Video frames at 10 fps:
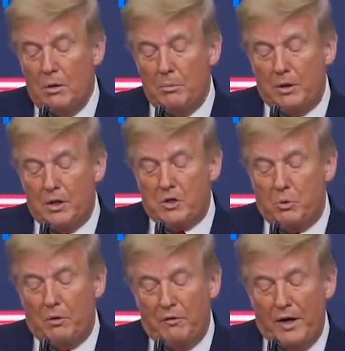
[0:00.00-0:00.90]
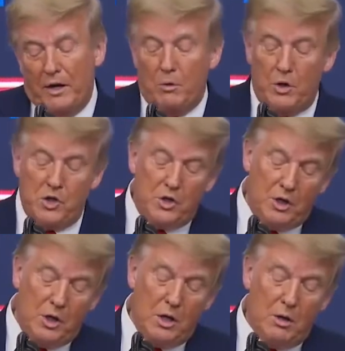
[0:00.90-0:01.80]
But this will vanquish
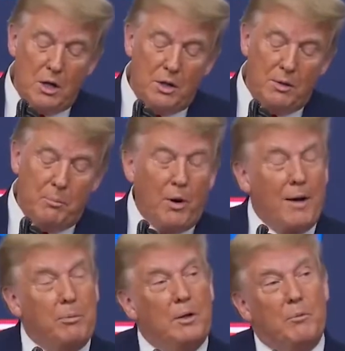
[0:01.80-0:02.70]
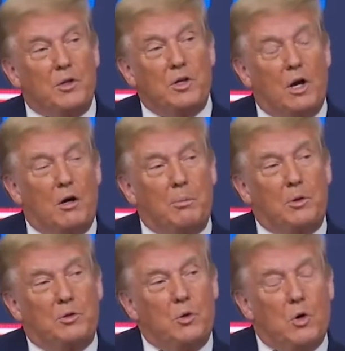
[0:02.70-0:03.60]
the, the problem, this
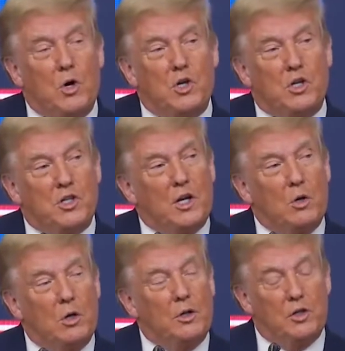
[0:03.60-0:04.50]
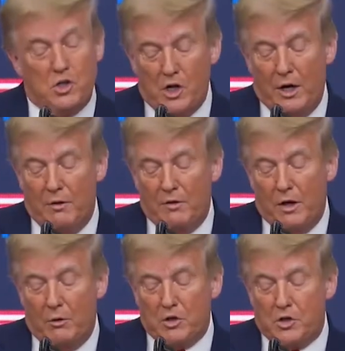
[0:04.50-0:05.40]
horrible scourge, as I call it, the China
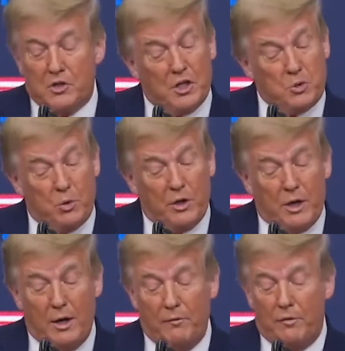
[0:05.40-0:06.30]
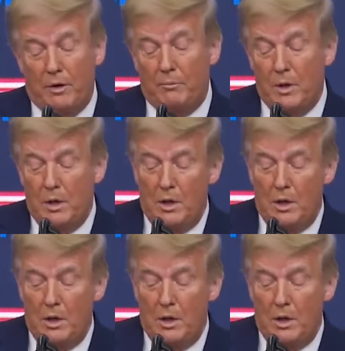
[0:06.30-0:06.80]
virus, because that's where it came from.